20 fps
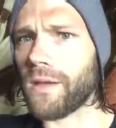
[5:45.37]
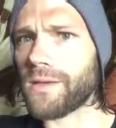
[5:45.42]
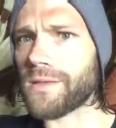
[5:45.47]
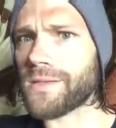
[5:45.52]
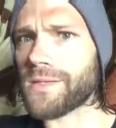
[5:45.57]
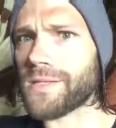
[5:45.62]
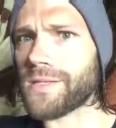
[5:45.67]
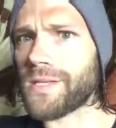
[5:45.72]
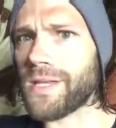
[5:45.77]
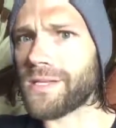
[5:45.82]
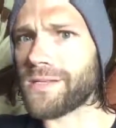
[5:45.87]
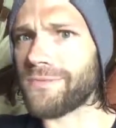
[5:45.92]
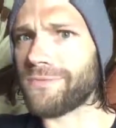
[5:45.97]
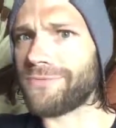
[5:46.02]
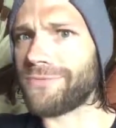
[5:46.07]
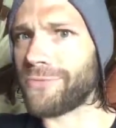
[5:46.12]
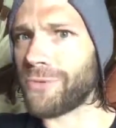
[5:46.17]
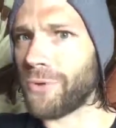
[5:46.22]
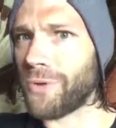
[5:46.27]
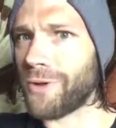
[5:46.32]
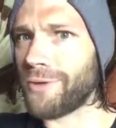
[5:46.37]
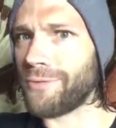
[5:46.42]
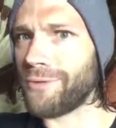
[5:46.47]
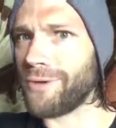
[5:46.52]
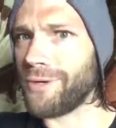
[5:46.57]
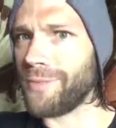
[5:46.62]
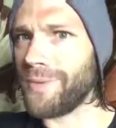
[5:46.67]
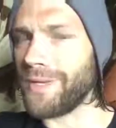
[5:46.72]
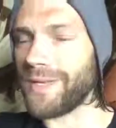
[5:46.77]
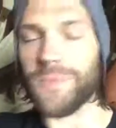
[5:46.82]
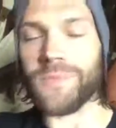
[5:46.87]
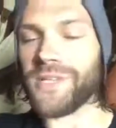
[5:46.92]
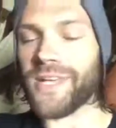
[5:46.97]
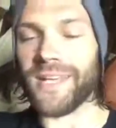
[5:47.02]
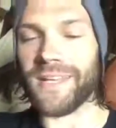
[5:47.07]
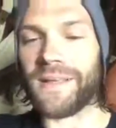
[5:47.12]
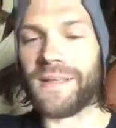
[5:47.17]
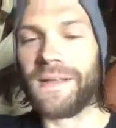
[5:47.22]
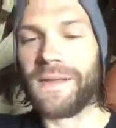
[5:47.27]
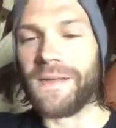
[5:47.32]
Season 4, Ruby? I'm just
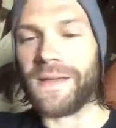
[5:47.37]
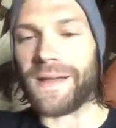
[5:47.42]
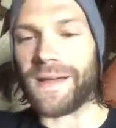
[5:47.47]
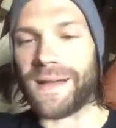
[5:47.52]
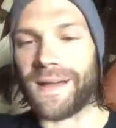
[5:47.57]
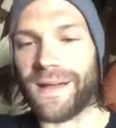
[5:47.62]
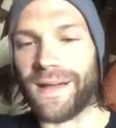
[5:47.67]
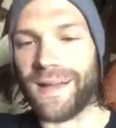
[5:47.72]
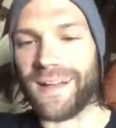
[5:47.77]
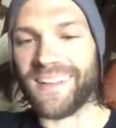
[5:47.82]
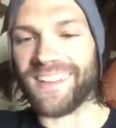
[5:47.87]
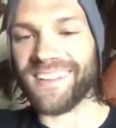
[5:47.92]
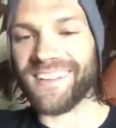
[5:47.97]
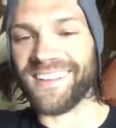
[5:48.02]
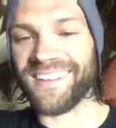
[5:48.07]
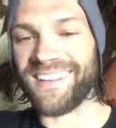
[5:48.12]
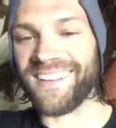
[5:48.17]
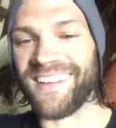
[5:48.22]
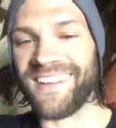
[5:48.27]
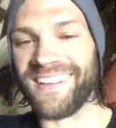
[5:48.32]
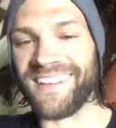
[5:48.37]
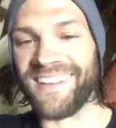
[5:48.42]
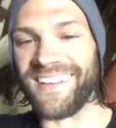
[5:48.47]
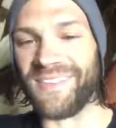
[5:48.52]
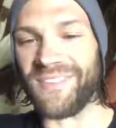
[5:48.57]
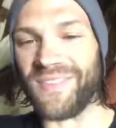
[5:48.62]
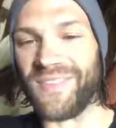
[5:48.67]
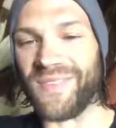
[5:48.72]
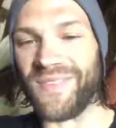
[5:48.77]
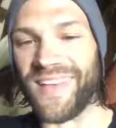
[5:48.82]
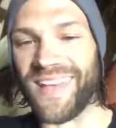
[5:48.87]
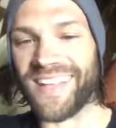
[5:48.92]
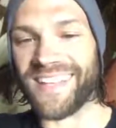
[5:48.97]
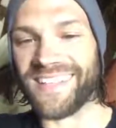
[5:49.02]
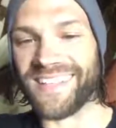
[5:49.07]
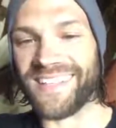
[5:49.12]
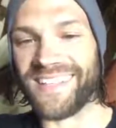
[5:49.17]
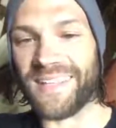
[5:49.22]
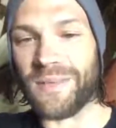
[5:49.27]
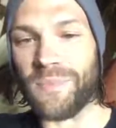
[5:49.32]
kidding. let me
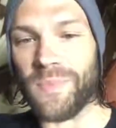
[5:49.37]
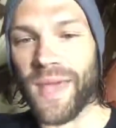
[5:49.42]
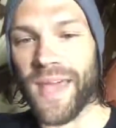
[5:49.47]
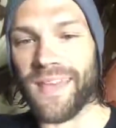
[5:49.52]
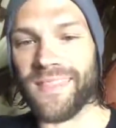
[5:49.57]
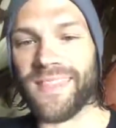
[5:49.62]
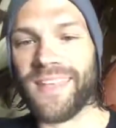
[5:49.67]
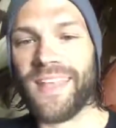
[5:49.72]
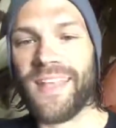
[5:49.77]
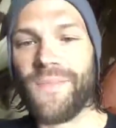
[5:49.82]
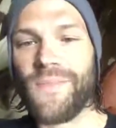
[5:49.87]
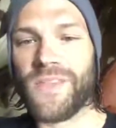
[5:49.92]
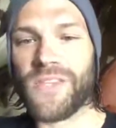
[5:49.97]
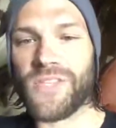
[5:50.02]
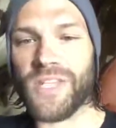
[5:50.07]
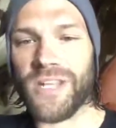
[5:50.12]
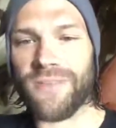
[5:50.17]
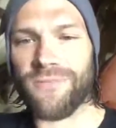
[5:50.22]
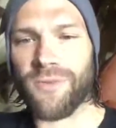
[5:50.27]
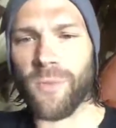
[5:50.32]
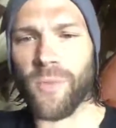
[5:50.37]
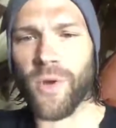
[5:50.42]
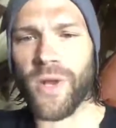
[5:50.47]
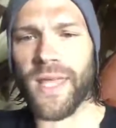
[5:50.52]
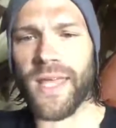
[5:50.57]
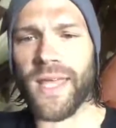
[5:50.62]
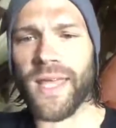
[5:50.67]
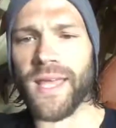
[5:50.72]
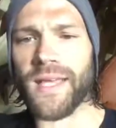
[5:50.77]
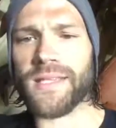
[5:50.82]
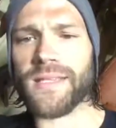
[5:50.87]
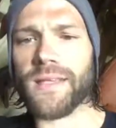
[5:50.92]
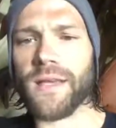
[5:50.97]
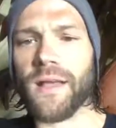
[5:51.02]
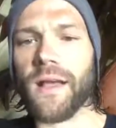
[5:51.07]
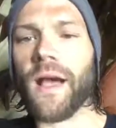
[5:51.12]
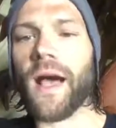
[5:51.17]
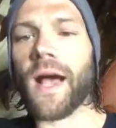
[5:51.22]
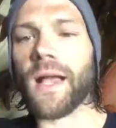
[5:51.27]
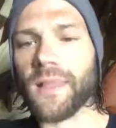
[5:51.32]
back. Lily Beth. Jennifer Marie Hicks.
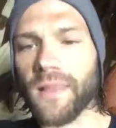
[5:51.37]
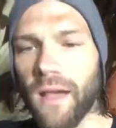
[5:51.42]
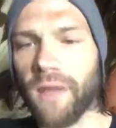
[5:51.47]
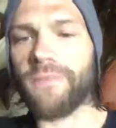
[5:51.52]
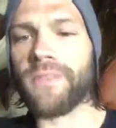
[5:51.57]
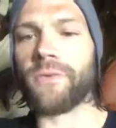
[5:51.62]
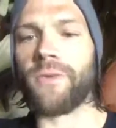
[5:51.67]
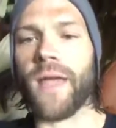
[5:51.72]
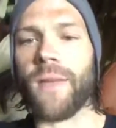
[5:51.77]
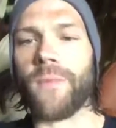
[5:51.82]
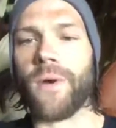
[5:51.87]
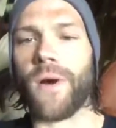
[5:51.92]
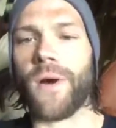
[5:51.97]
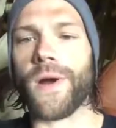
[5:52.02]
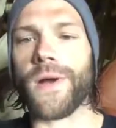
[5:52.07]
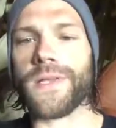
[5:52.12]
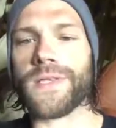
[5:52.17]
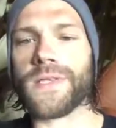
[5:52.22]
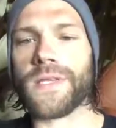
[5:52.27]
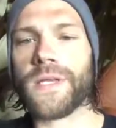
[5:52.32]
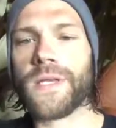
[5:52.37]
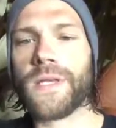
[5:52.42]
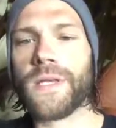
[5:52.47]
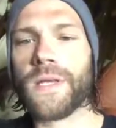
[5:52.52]
I love the Rainbow Hearts.